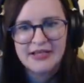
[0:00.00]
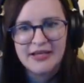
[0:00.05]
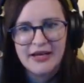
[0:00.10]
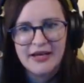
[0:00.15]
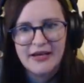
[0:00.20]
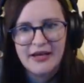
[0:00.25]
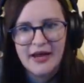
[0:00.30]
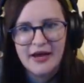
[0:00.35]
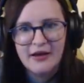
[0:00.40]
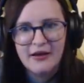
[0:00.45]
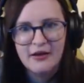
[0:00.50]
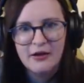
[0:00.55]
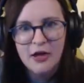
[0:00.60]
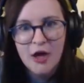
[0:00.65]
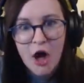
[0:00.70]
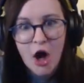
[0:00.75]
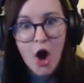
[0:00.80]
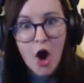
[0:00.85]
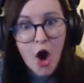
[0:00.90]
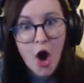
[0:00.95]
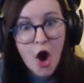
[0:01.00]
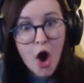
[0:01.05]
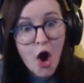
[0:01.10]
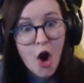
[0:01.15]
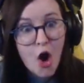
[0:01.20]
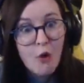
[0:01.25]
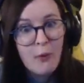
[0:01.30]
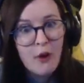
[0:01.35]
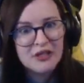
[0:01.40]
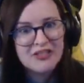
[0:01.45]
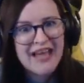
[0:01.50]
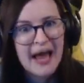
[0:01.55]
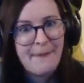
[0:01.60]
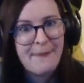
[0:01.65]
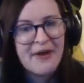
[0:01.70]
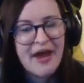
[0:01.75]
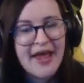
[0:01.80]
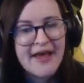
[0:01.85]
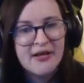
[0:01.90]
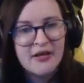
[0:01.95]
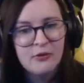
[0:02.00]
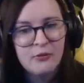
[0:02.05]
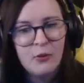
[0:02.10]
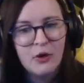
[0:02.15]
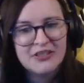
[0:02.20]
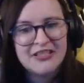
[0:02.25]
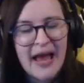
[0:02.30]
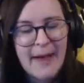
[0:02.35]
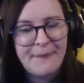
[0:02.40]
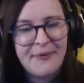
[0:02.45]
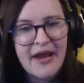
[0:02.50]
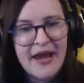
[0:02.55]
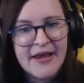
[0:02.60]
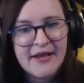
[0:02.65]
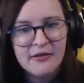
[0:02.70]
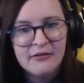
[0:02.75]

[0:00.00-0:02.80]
here yet. Oh, what's happening? What's happening?